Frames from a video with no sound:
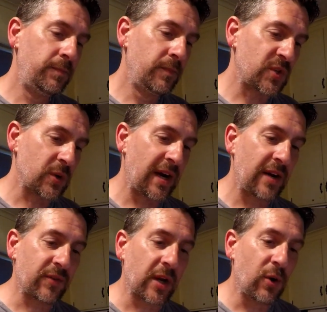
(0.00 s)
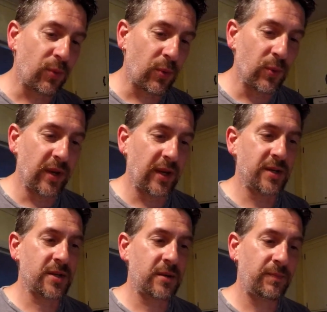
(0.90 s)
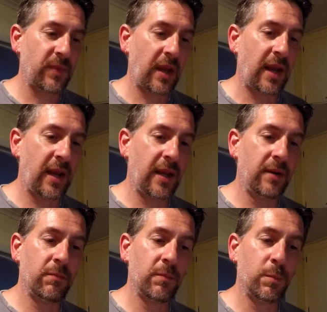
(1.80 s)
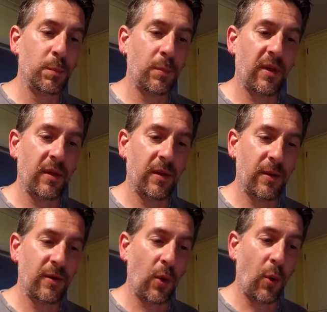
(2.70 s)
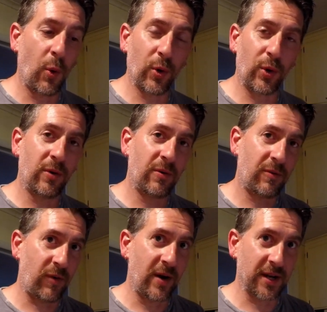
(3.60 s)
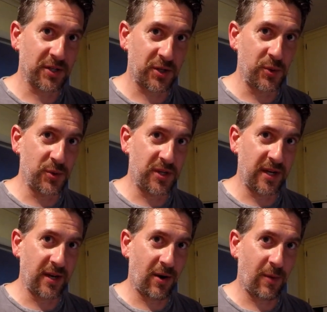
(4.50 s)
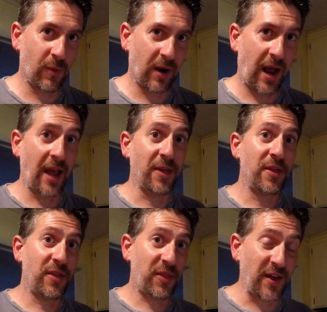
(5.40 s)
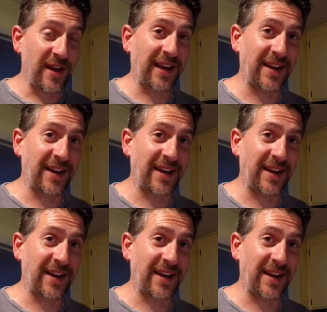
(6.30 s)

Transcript: so i have to go through these and order for next Tuesday on what I think